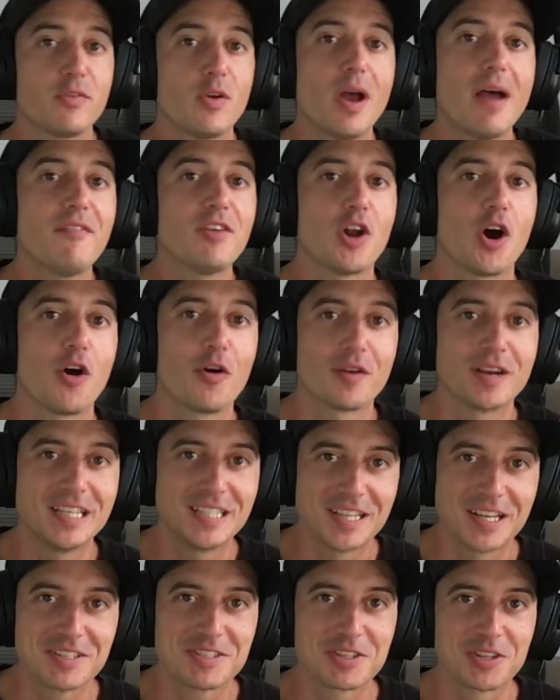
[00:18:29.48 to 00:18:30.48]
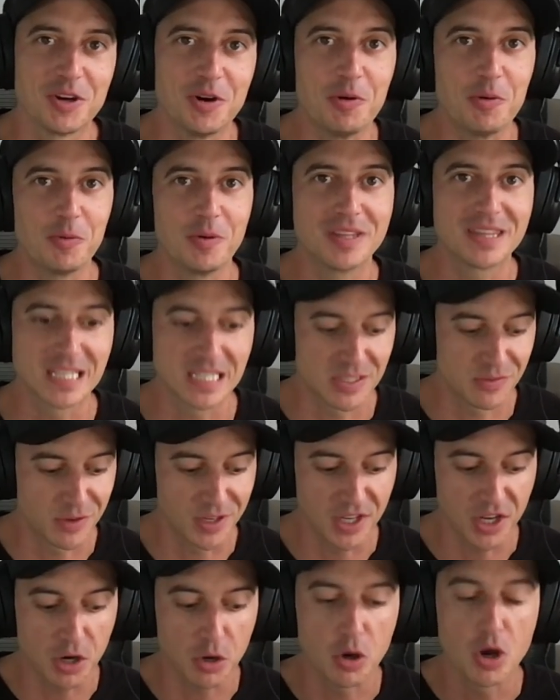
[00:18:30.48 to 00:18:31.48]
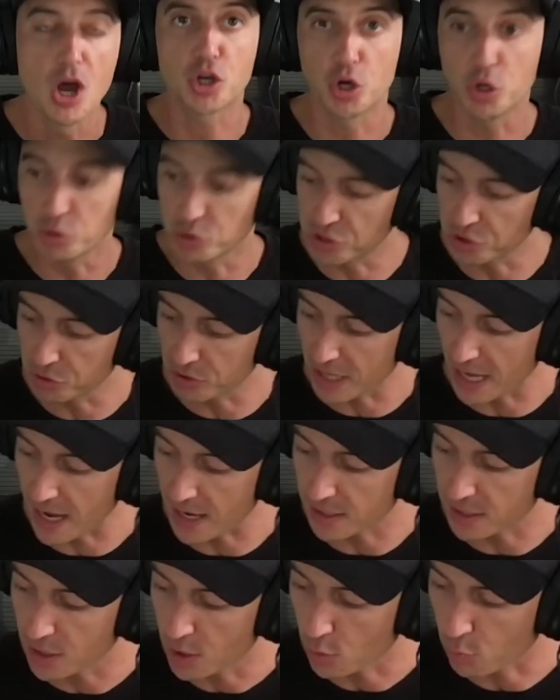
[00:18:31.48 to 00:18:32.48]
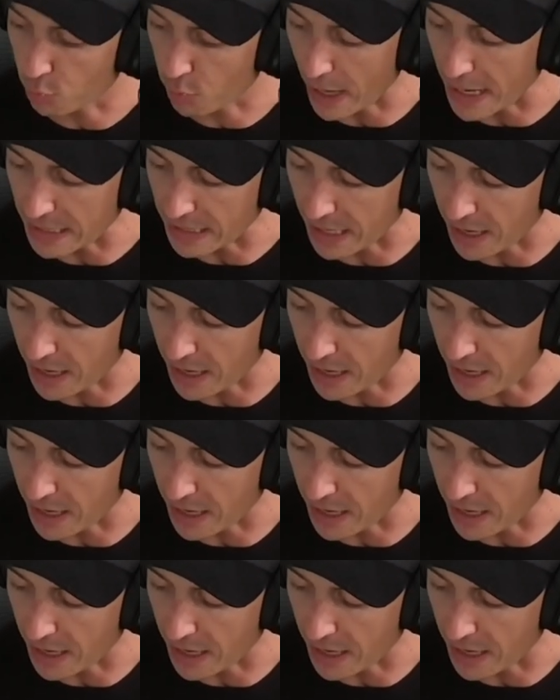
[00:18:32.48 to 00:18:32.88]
you haven't already done so with this video, go do that right